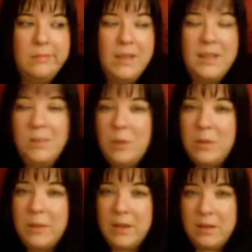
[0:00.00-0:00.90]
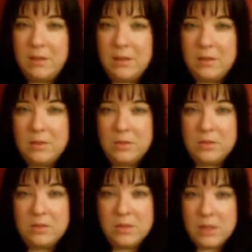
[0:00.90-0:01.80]
I didn't want to make any
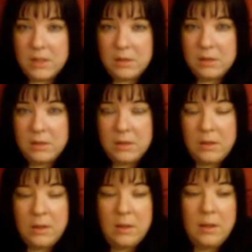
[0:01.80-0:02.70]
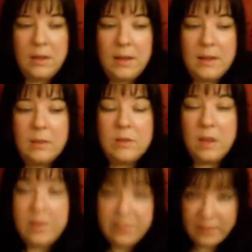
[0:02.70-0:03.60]
resolutions, really. And I was
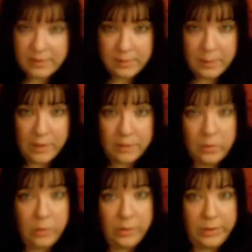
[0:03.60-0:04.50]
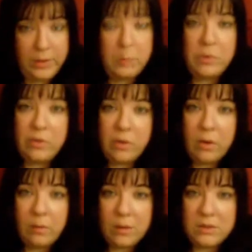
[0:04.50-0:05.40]
on the fence about the whole thing before
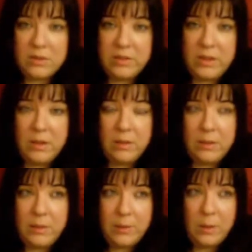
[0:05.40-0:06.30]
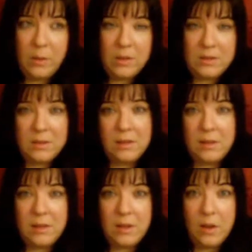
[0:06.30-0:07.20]
I watched the video, and then when I watched it, I was
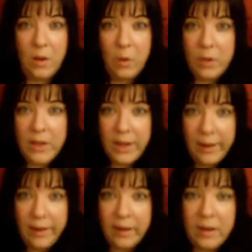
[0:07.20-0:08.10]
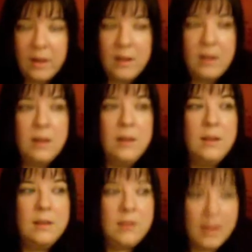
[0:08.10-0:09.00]
kind of like, oh yeah,
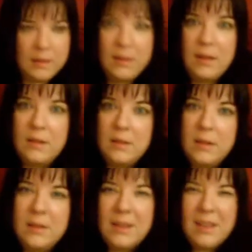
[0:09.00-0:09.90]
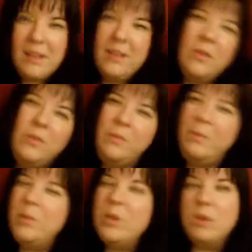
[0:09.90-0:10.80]
that's it. It's like, you know,
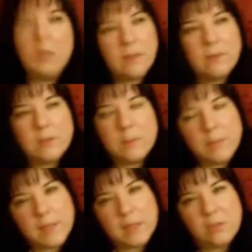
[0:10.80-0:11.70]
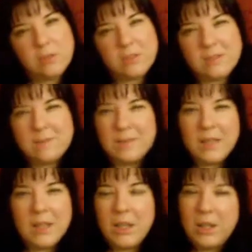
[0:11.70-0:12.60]
when you're looking for something and it just,
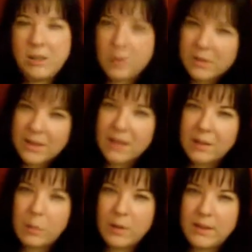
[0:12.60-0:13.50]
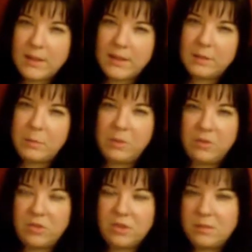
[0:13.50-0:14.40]
you know exactly what it is, but you're
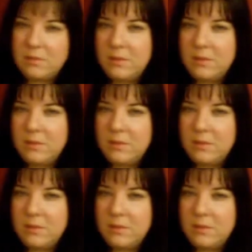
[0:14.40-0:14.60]
just,